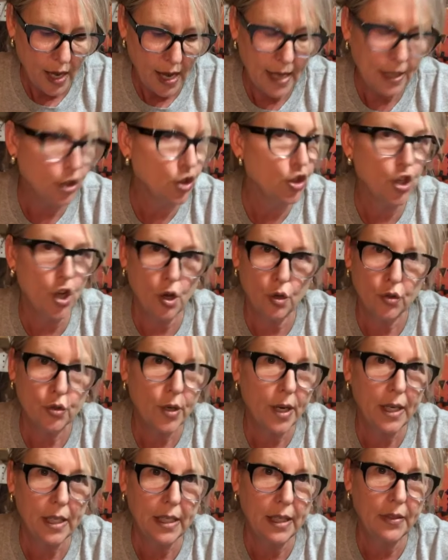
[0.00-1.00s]
I don't
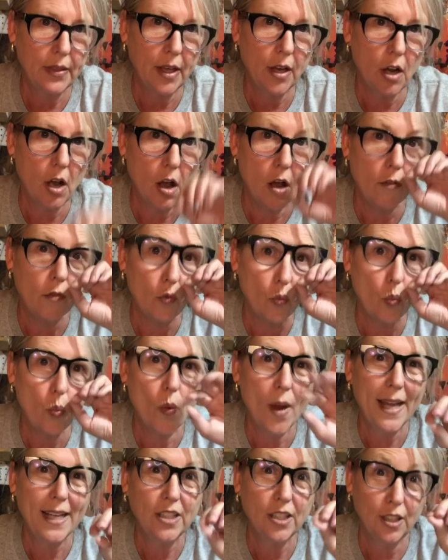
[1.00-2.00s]
try to get that off.
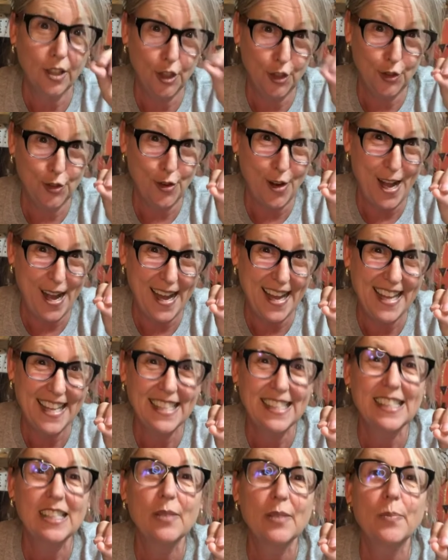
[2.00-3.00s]
Wait till it
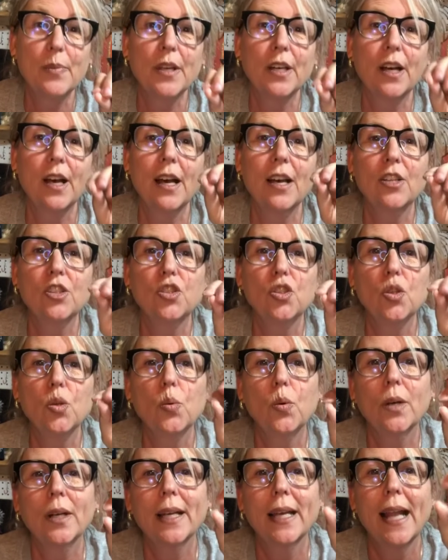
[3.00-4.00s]
dries because you
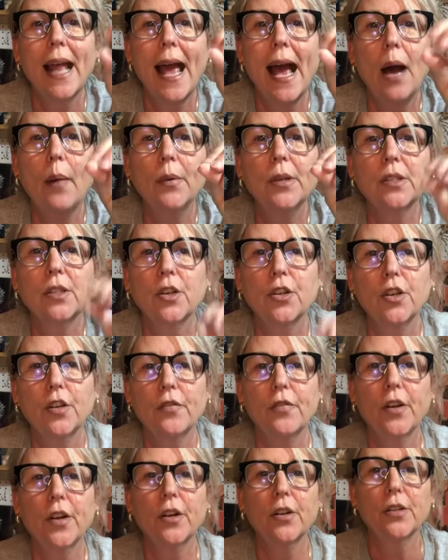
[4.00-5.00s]
will get owies on your
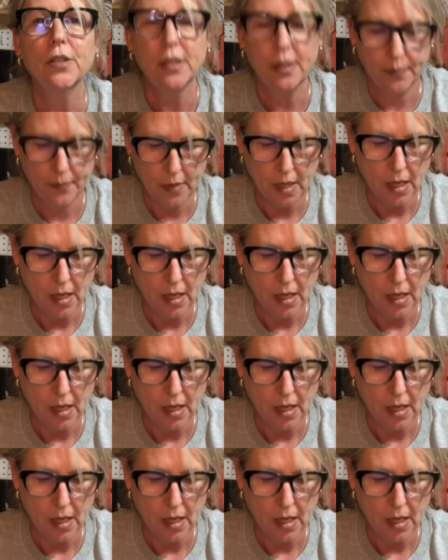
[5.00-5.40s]
fingers.